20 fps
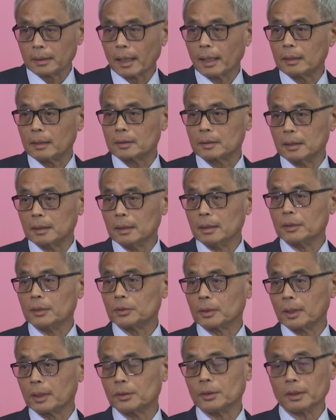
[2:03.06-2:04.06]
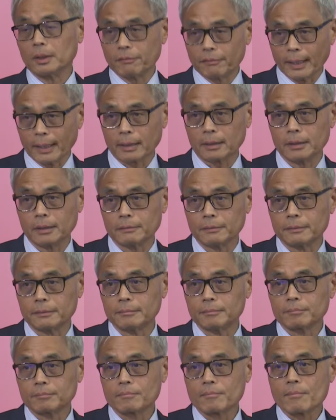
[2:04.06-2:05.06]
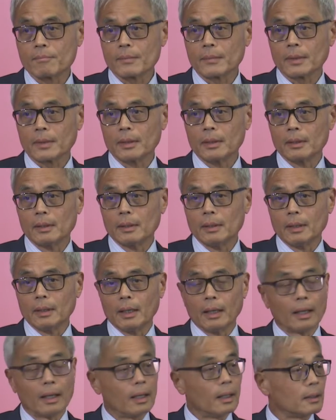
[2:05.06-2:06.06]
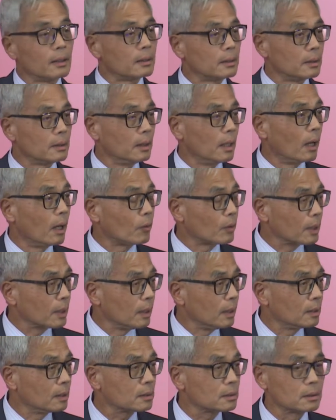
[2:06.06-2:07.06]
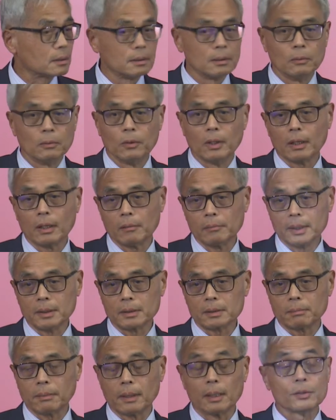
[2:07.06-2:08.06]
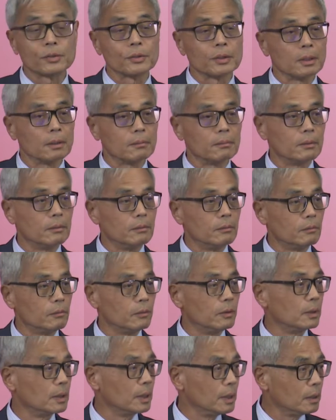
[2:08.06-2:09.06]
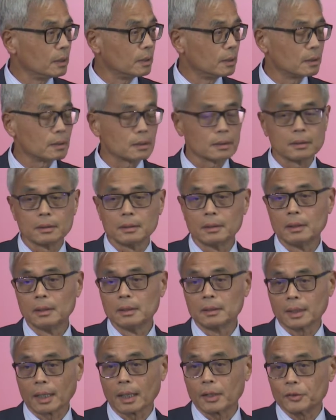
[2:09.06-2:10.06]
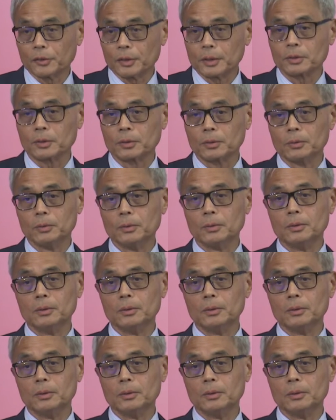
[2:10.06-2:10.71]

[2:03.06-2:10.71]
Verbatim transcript: STEAM education effective. And uh, in our case, we have been sponsoring for years secondary school